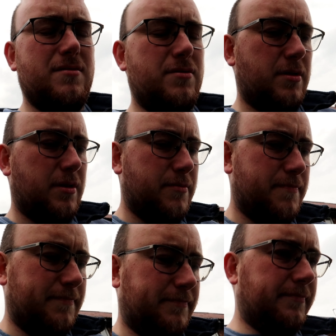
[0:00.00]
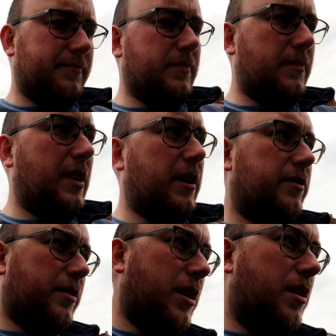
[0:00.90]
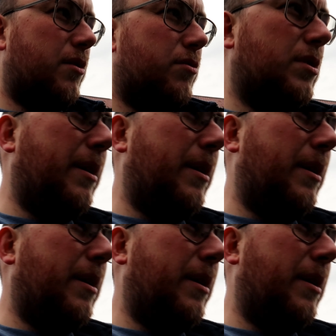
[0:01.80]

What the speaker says: so that's the car all